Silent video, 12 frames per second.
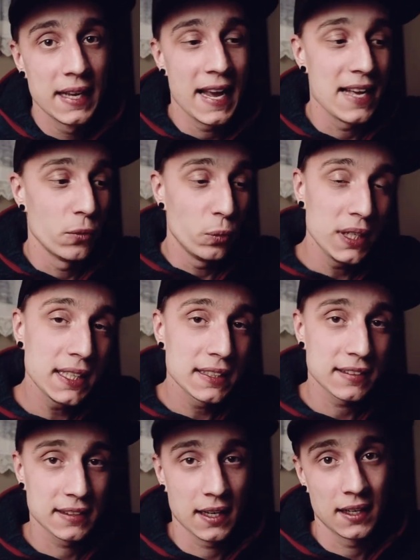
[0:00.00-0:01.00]
And we
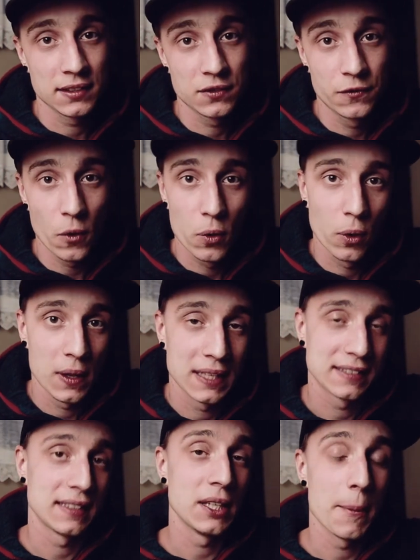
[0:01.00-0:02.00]
discussed focal
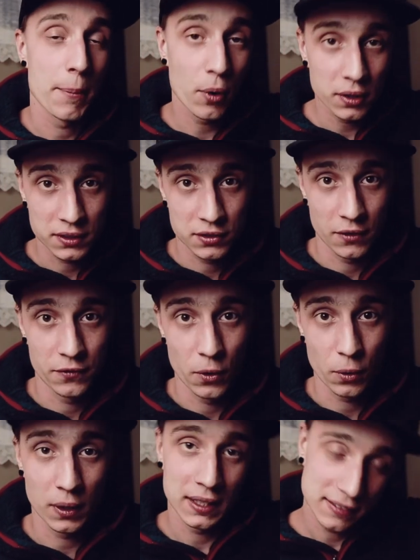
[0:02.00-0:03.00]
lengths and the importance of
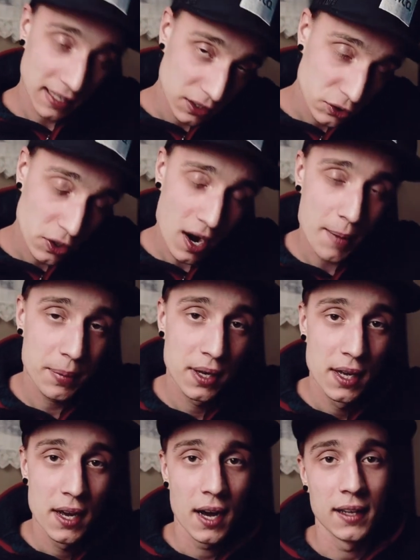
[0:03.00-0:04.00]
focal lengths. I'll drop
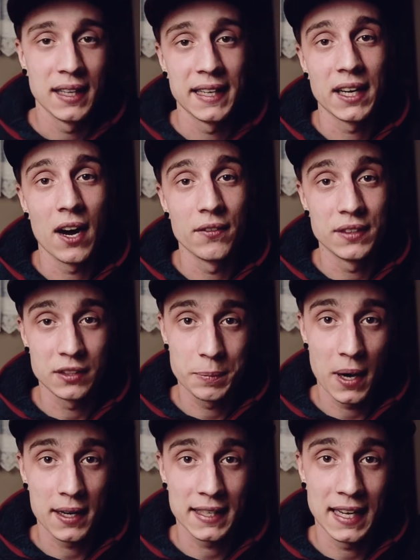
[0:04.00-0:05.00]
a link of this
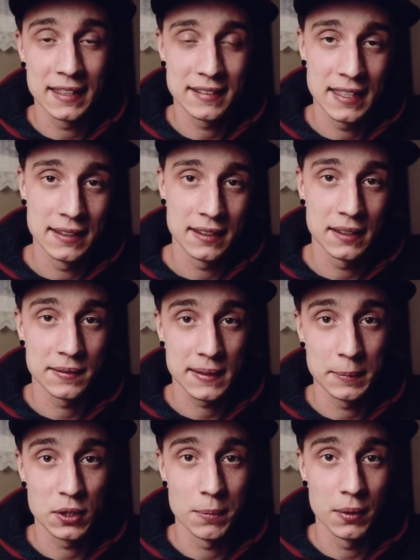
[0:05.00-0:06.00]
podcast in the
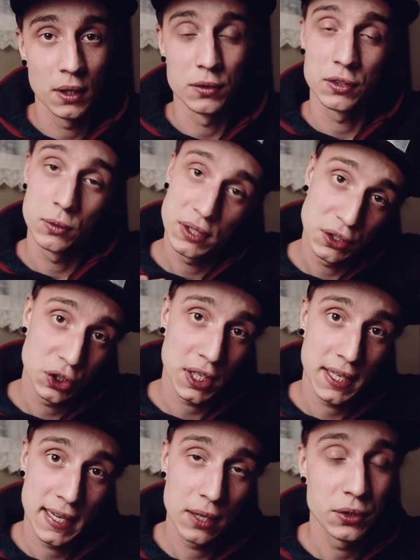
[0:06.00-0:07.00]
description below so you can
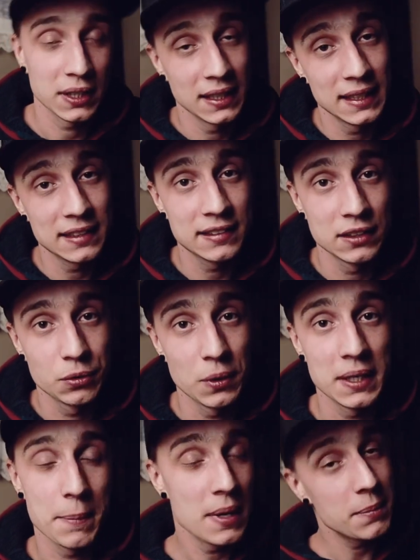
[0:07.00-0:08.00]
check it out, you can listen to
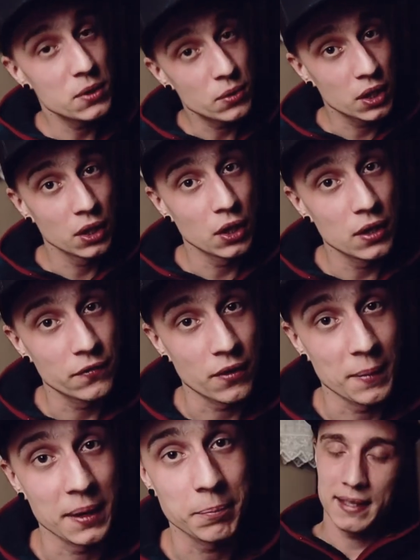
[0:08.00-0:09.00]
it, and maybe you can learn
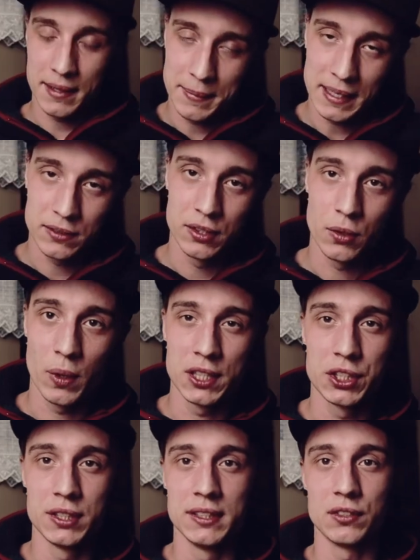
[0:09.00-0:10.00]
from it. Getting back to the
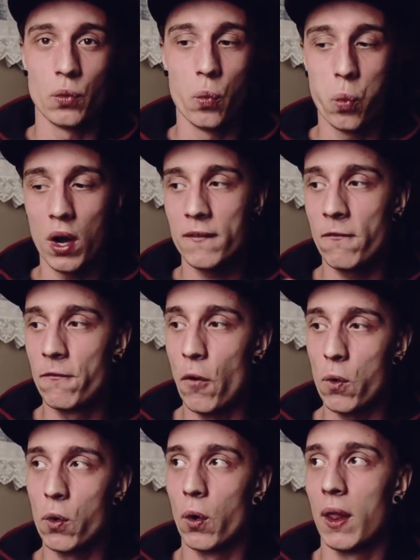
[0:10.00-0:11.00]
question is, what
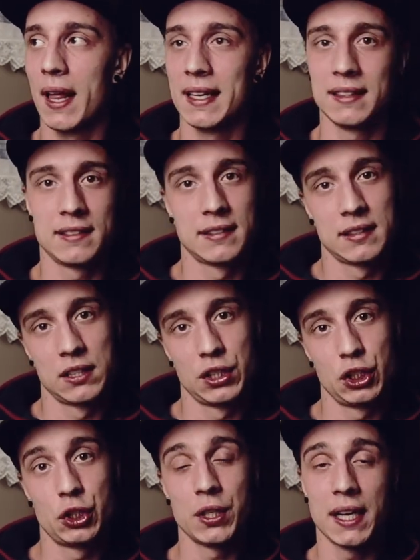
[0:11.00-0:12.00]
focal lengths
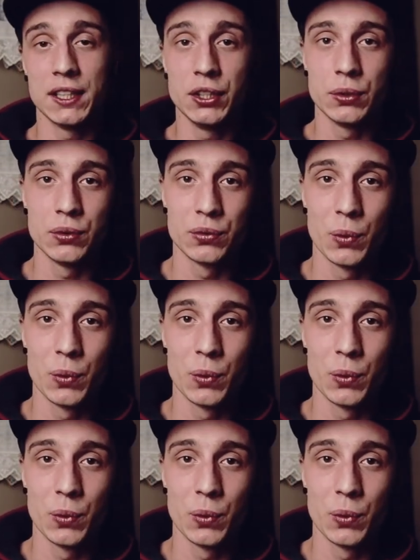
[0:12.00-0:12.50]
should I use?